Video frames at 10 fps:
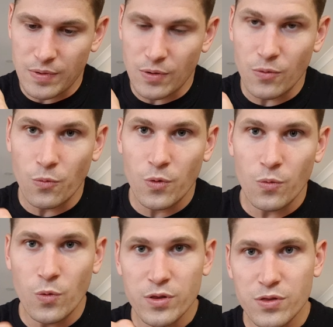
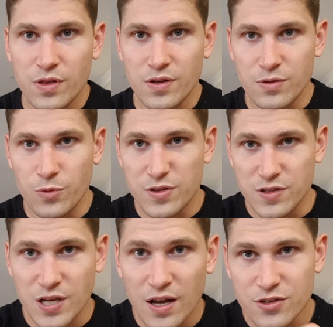with the
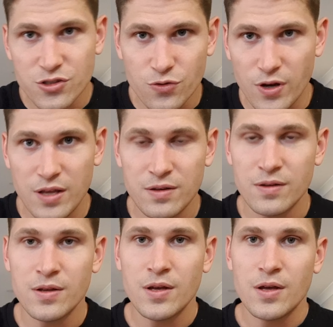touch
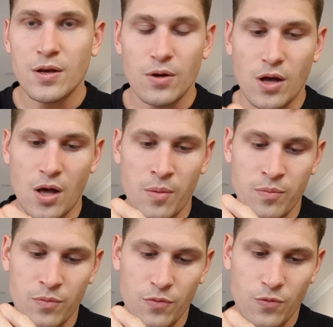screen,
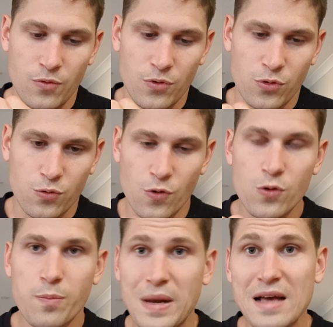through
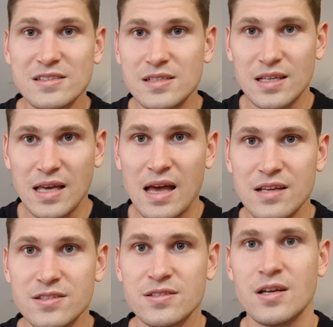the plastic
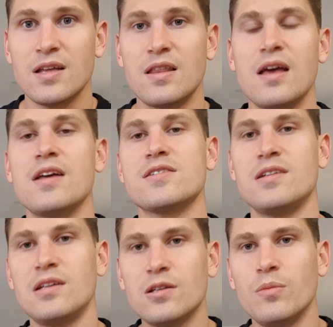case, there is a
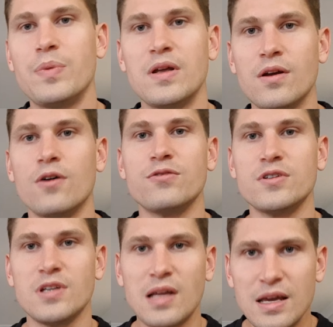little bit of a
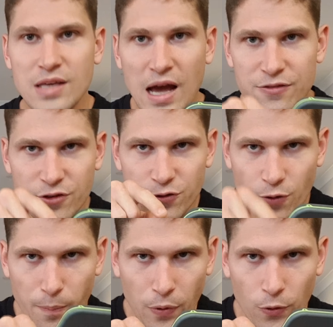delay. You have to
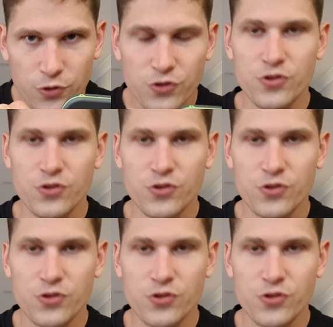sort of push.